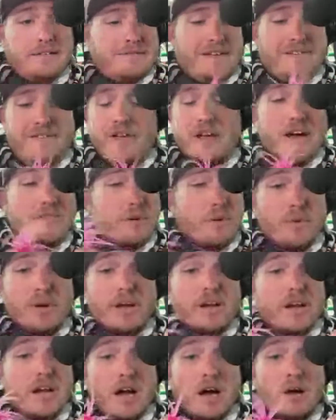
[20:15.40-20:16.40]
If you ever
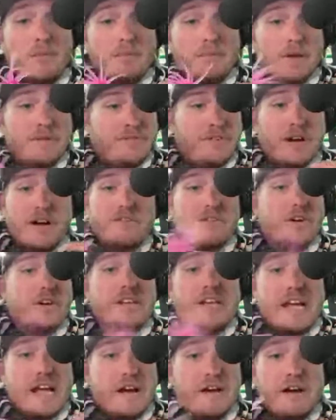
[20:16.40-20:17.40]
want to come, if you're ever
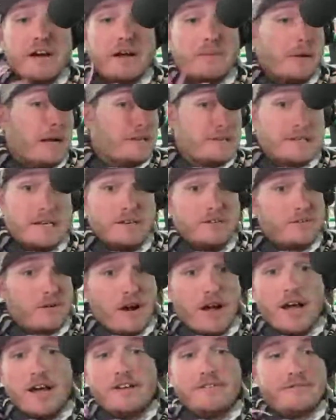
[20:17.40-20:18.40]
in the area, I'm not saying
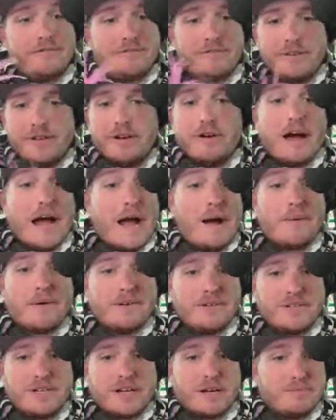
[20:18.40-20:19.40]
drive,
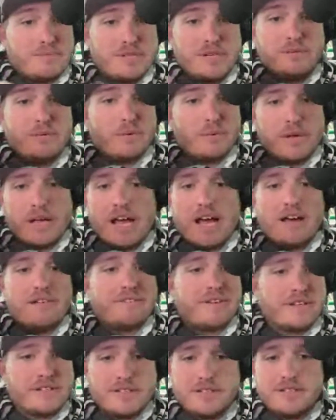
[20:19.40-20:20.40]
hours to come see what we
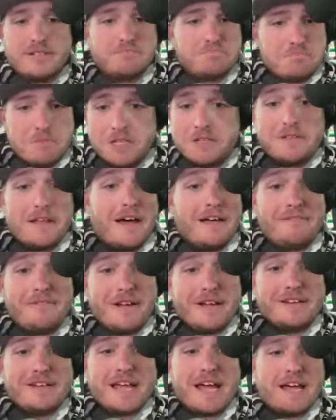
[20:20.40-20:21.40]
have, because it's not
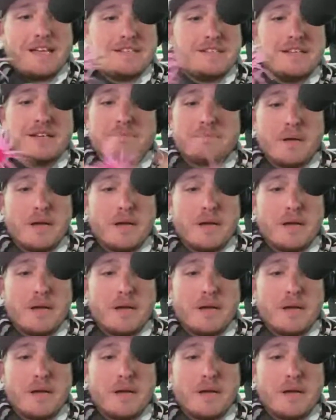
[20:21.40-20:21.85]
fantastic.